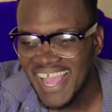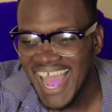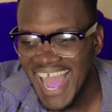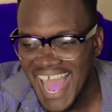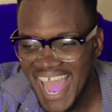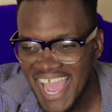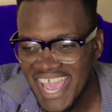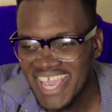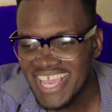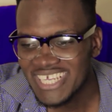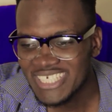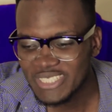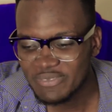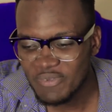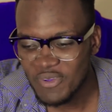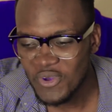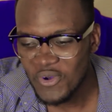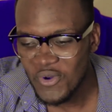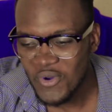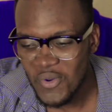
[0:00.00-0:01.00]
on
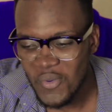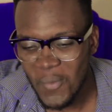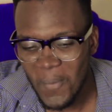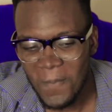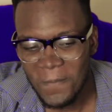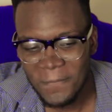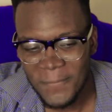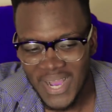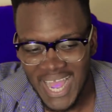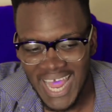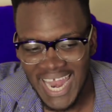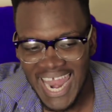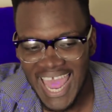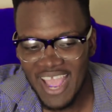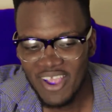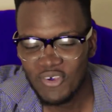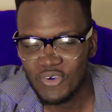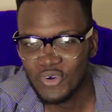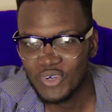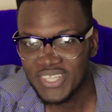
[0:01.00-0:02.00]
HBO. Cause
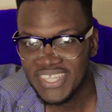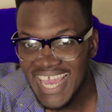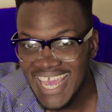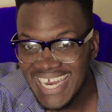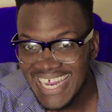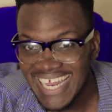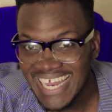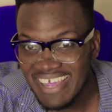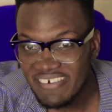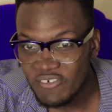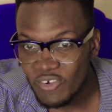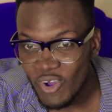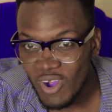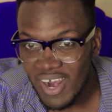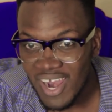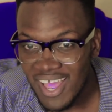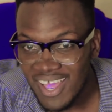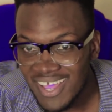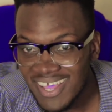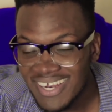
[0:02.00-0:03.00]
like around 10, 11
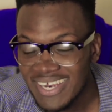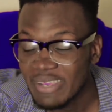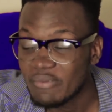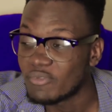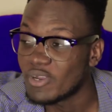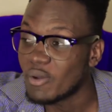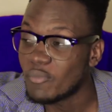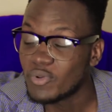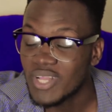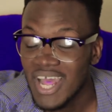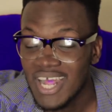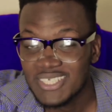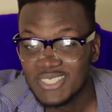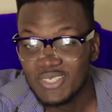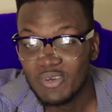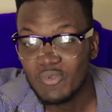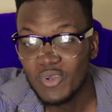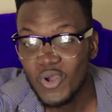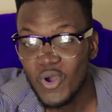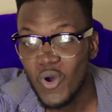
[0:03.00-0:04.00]
o'clock, then would put on
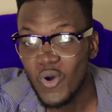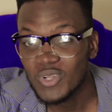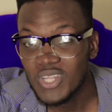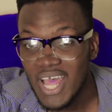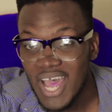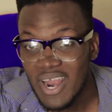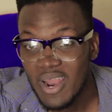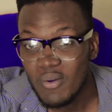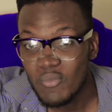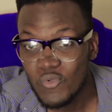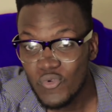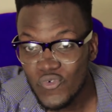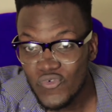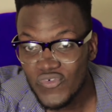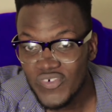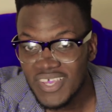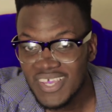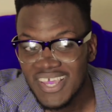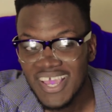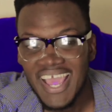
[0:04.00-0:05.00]
some little out of the
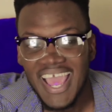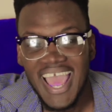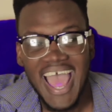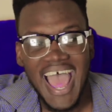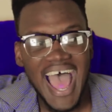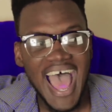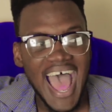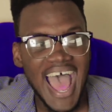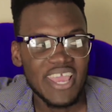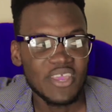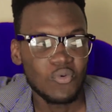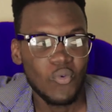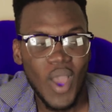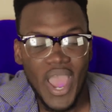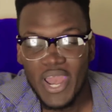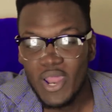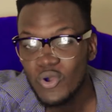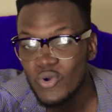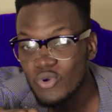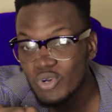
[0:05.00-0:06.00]
movie. And
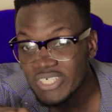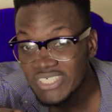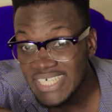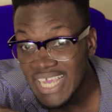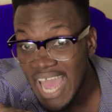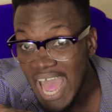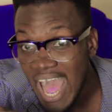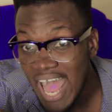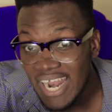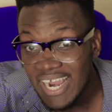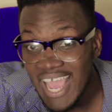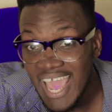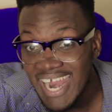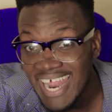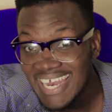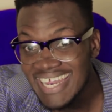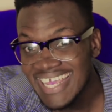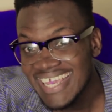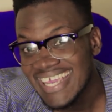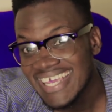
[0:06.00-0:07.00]
while you could see all kind
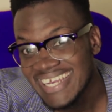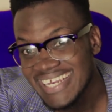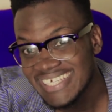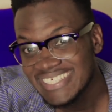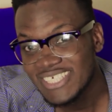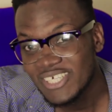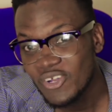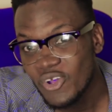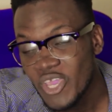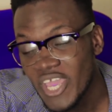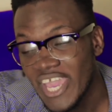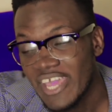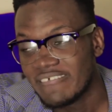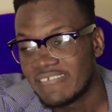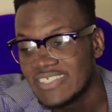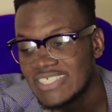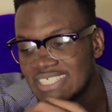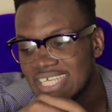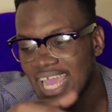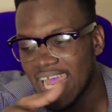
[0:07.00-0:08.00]
of nakedness, you get
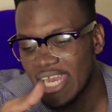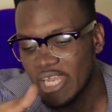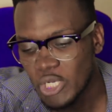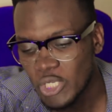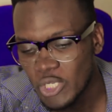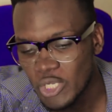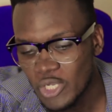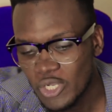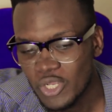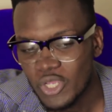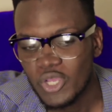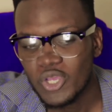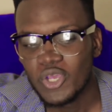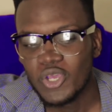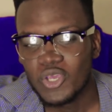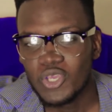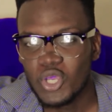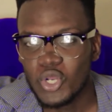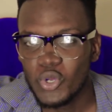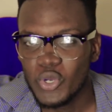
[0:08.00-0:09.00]
to see a little,
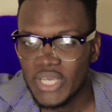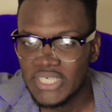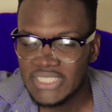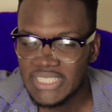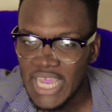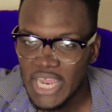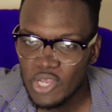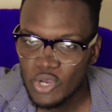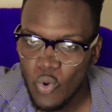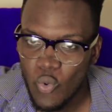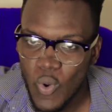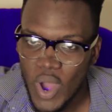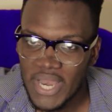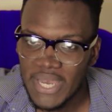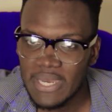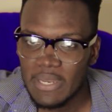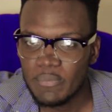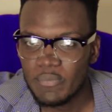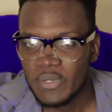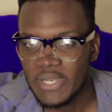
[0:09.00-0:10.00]
you see a little
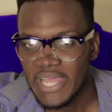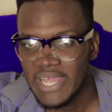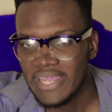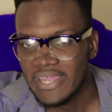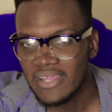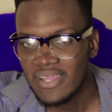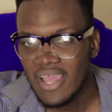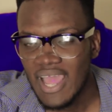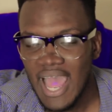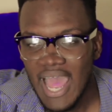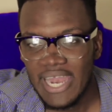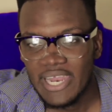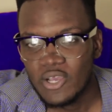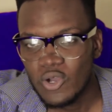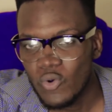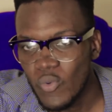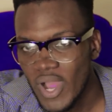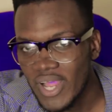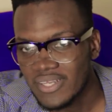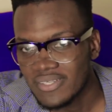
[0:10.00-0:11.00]
one nipple there, a
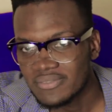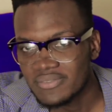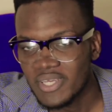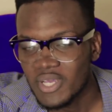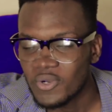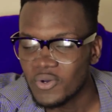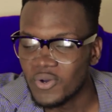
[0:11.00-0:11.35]
little one,